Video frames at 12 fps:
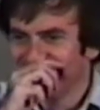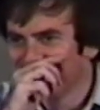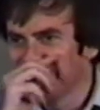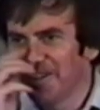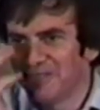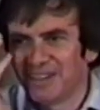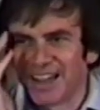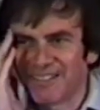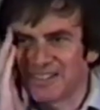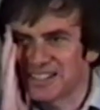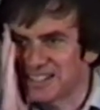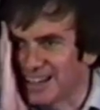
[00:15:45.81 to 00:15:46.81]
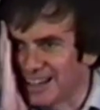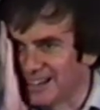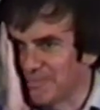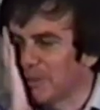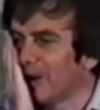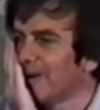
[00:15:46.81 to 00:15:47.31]
you've never
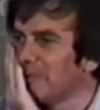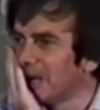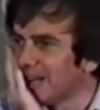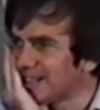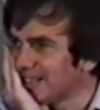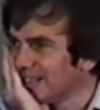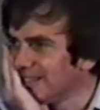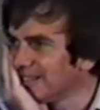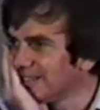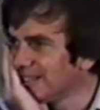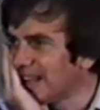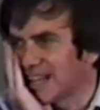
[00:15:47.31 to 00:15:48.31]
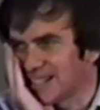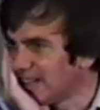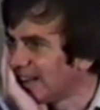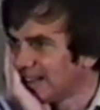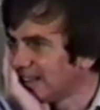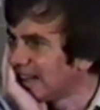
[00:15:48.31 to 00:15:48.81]
seen Perry Mason, that's
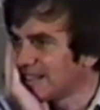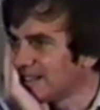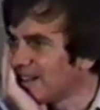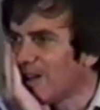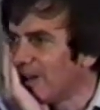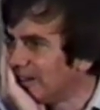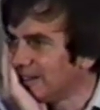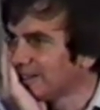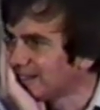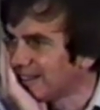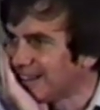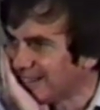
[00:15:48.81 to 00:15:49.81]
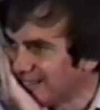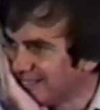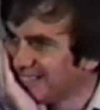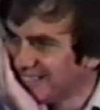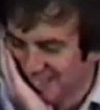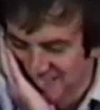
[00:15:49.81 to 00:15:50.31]
it, that's the whole thing
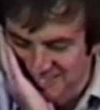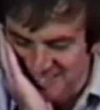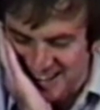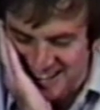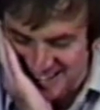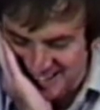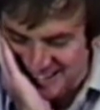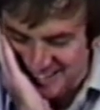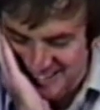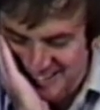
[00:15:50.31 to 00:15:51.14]
right there.